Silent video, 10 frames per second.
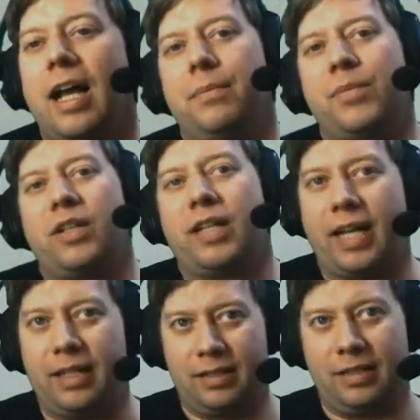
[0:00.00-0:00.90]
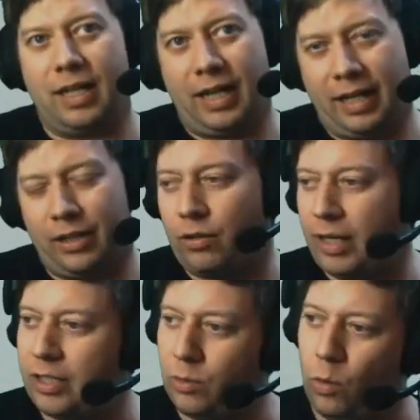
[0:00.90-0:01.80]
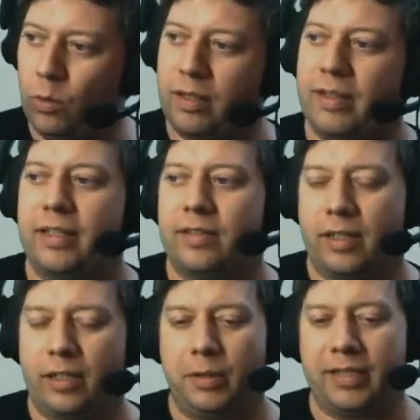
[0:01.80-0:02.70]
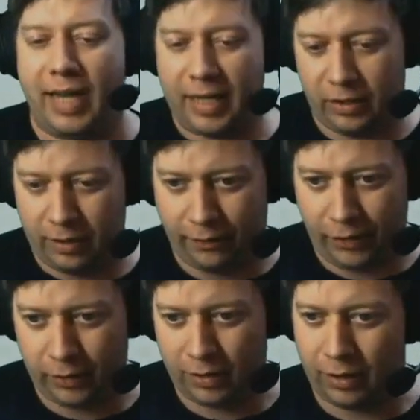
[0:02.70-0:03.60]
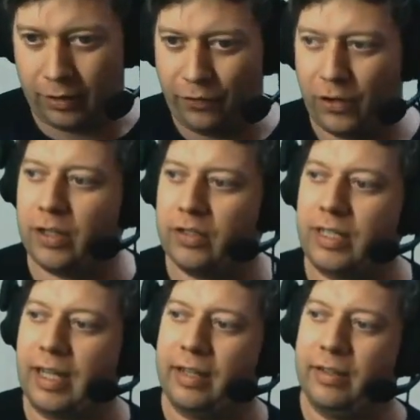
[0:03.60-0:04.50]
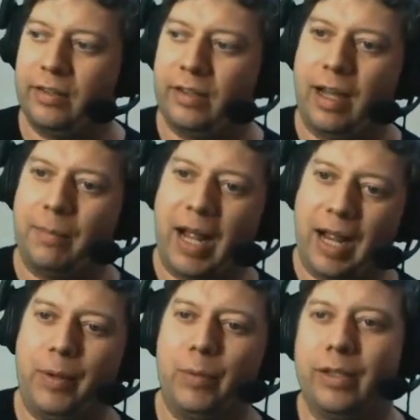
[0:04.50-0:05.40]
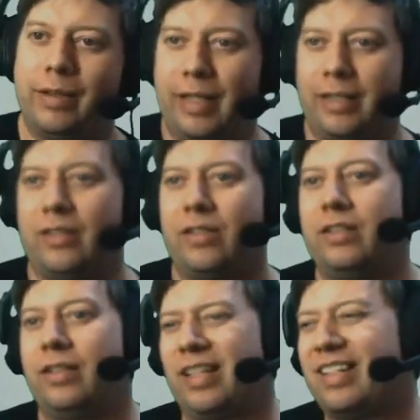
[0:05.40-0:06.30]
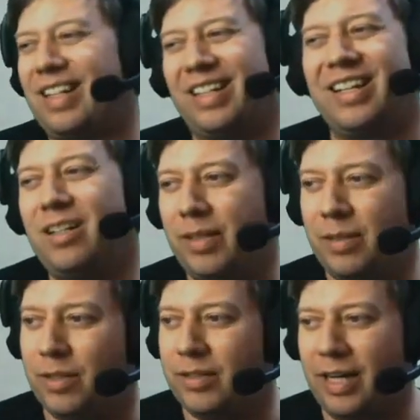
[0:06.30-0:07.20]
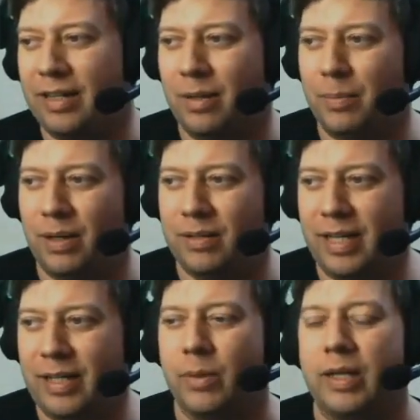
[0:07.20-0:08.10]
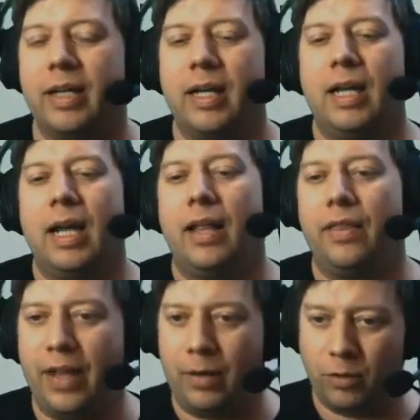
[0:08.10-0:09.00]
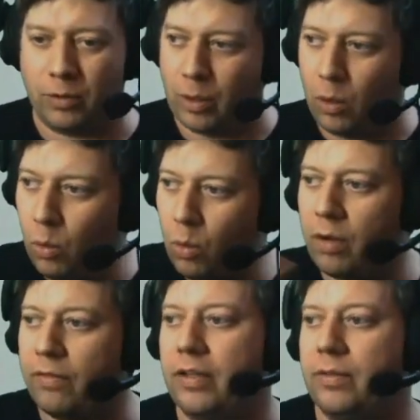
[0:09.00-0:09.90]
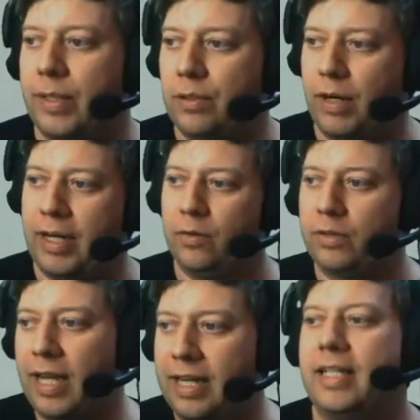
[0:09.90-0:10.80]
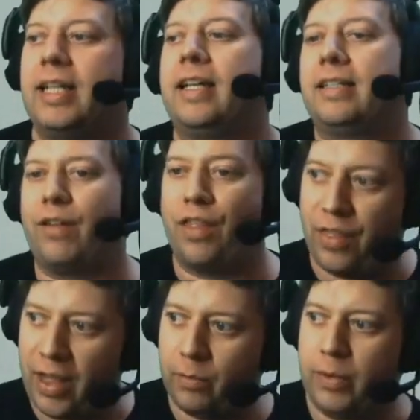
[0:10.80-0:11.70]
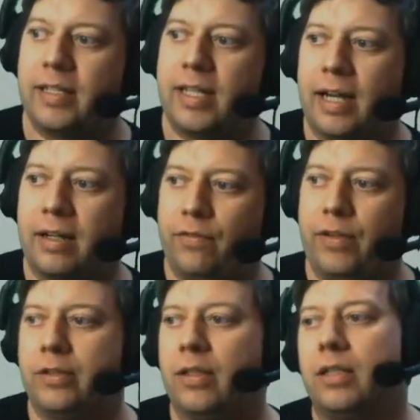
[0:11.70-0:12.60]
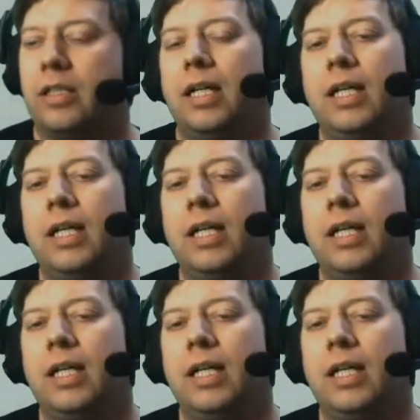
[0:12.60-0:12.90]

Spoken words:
So again, I try and do all the things that are going to attach to the fuselage first, get that I'm happy with the thicknesses, and because they're going to be the more delicate parts anyway. And then once we've got all of those bits ready, all the landing gears, then we attack the fuselage,